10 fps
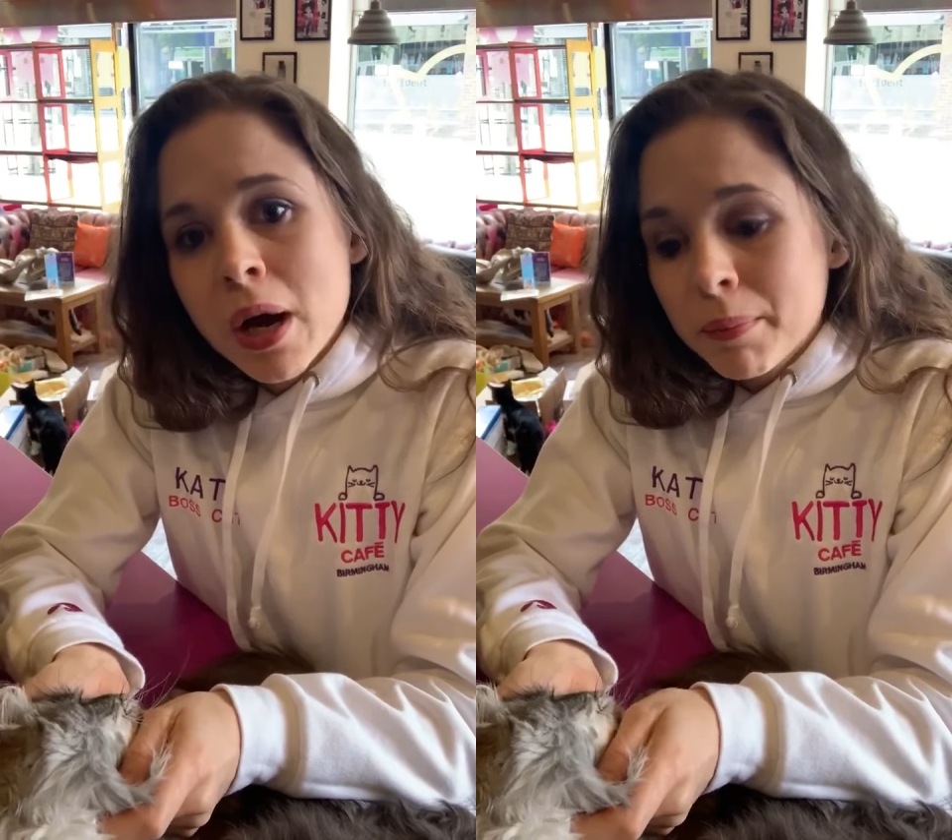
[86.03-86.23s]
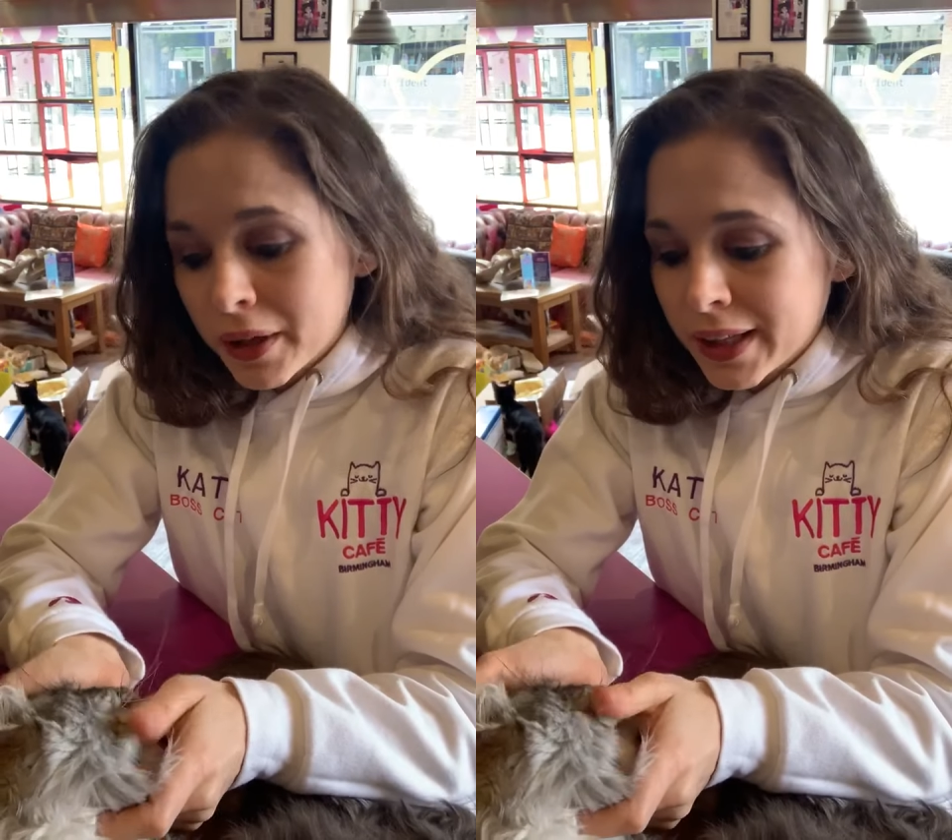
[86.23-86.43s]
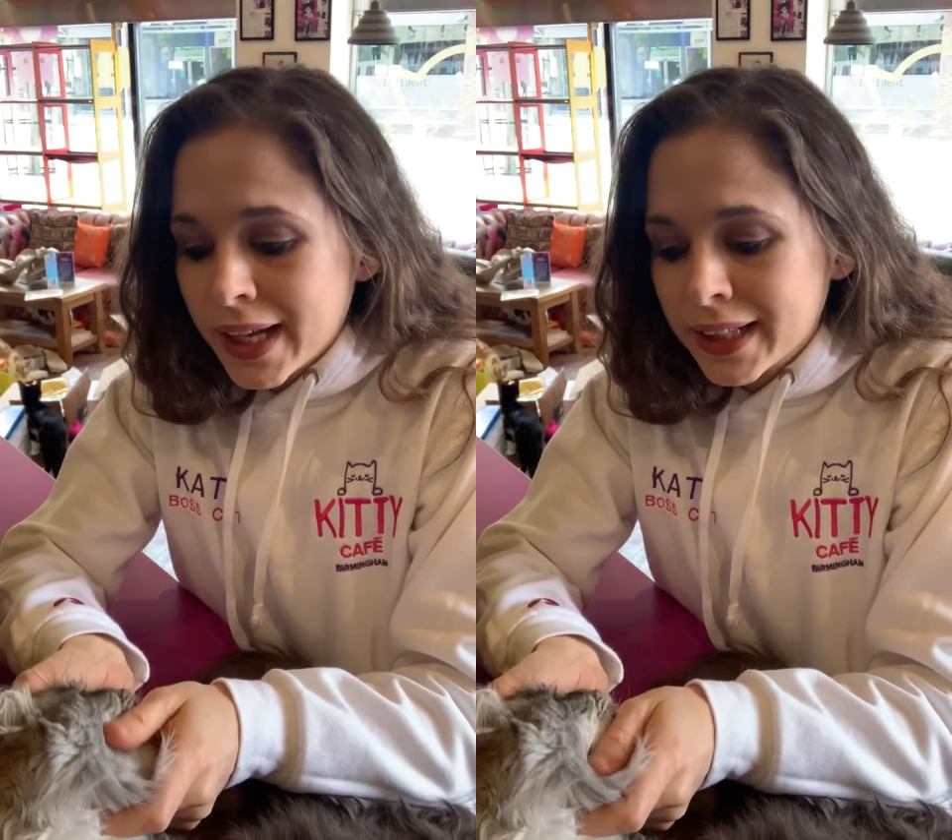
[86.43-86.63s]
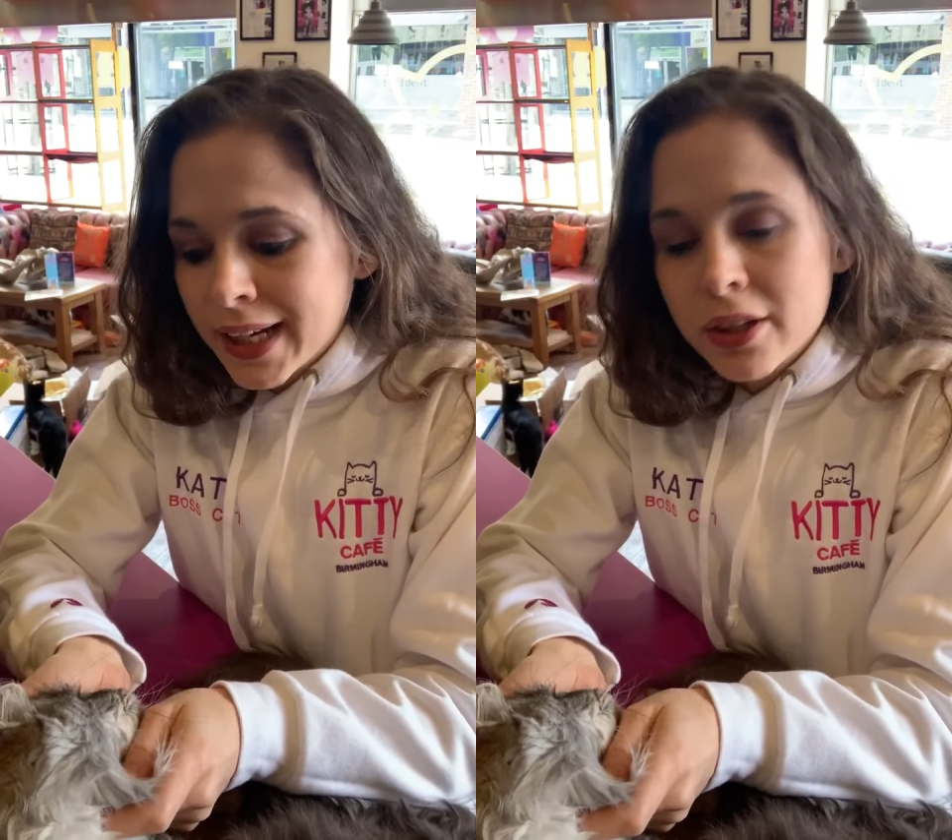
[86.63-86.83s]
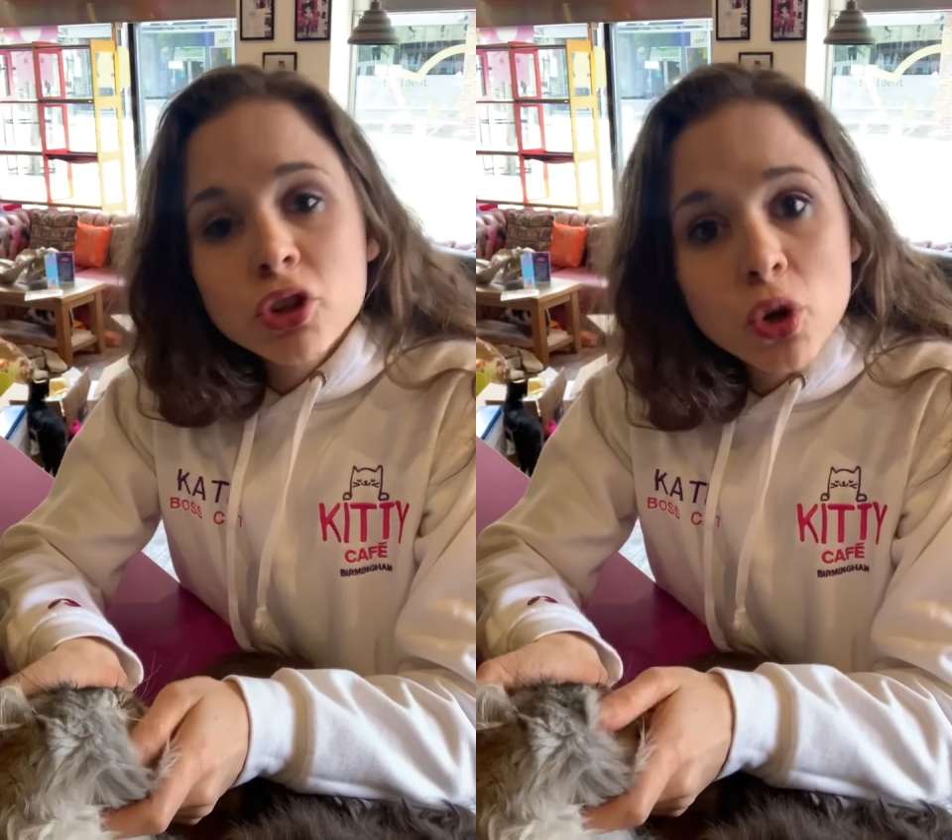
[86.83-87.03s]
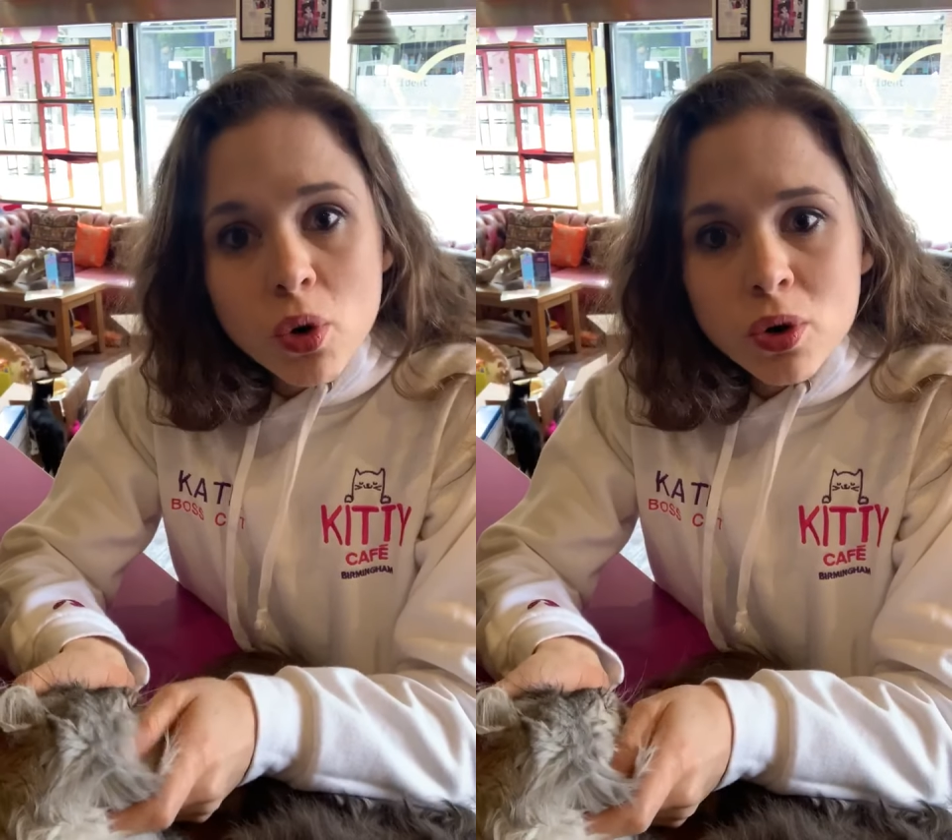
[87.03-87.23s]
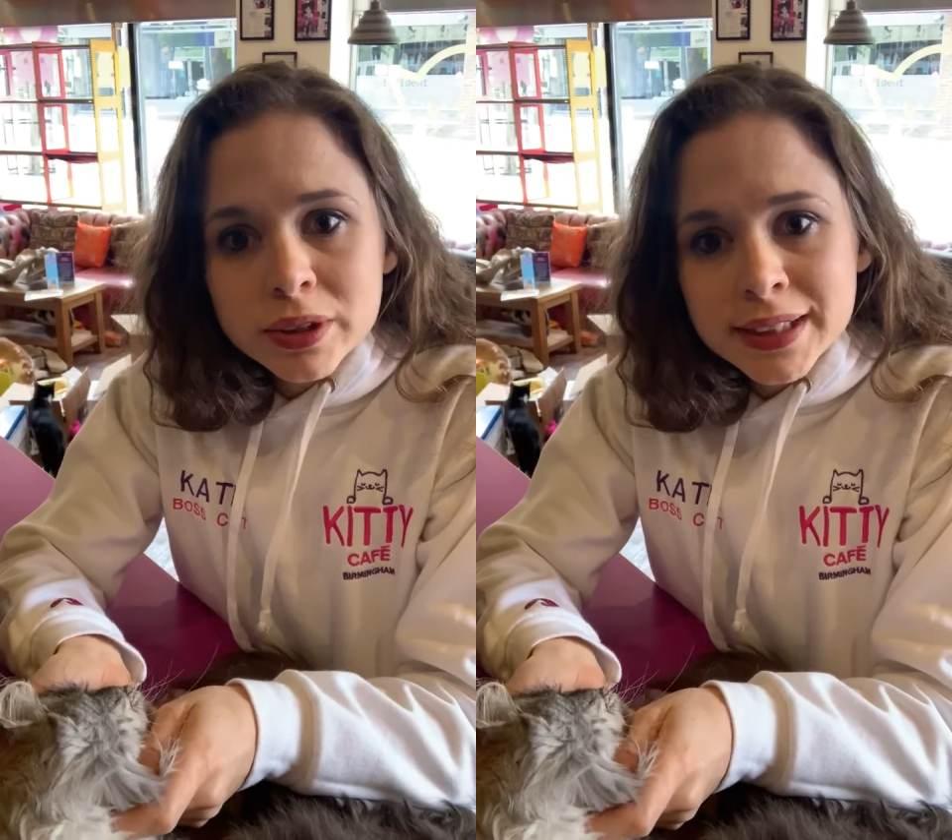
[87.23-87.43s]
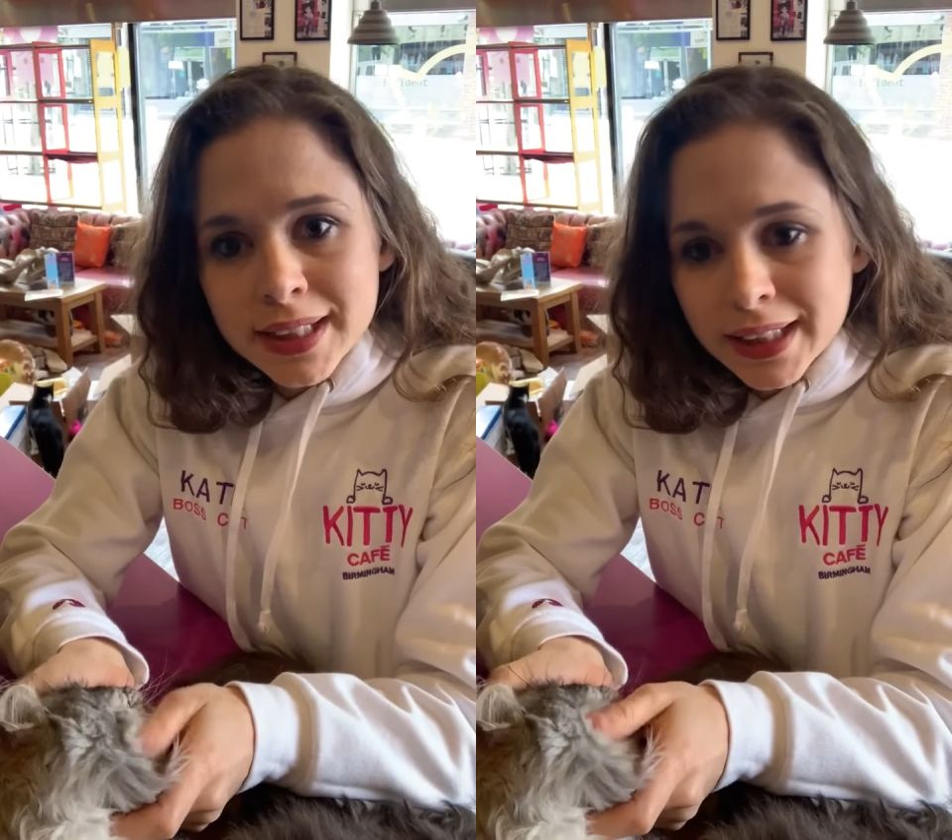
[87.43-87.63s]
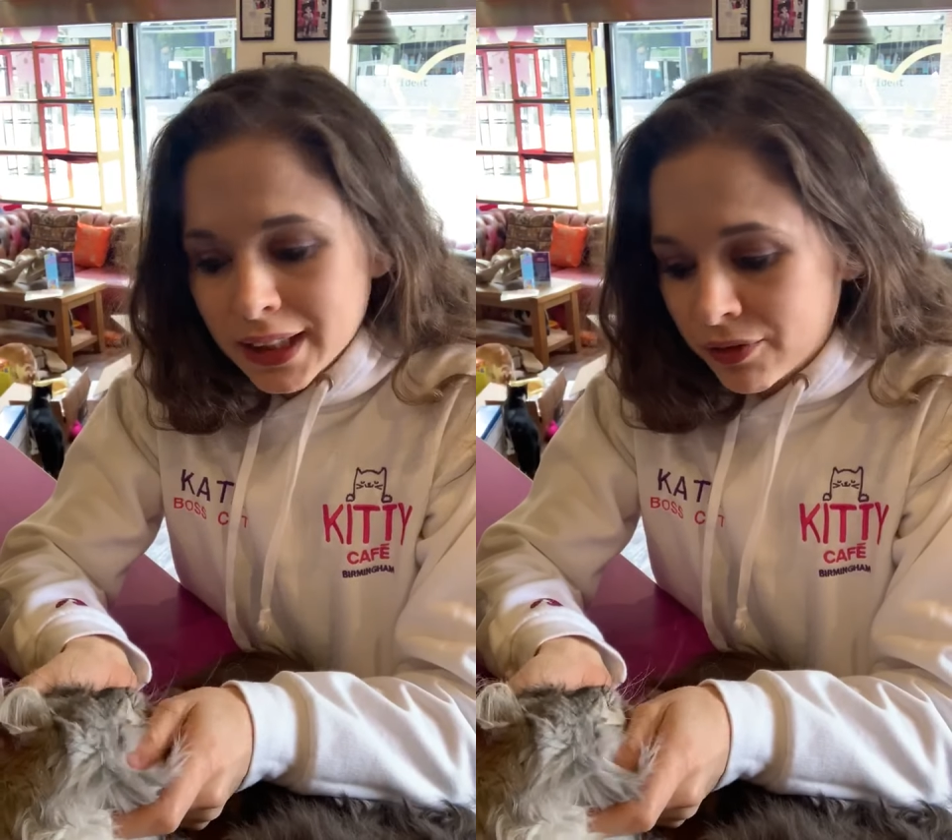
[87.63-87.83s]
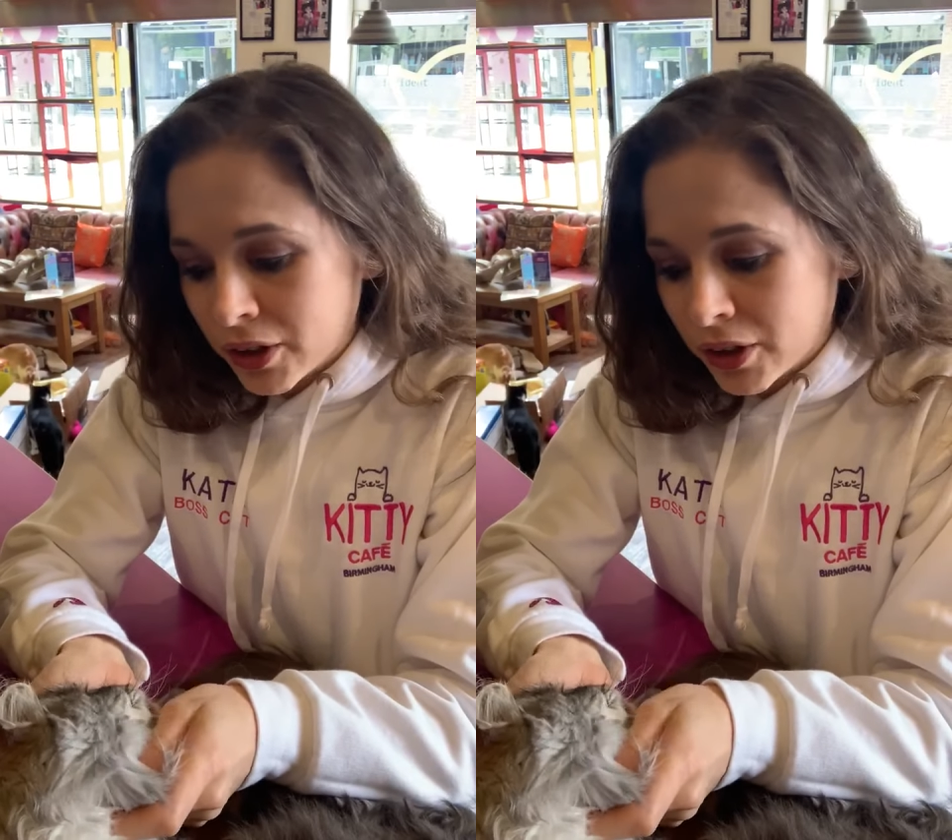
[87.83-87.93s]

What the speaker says: But then again, your sleeve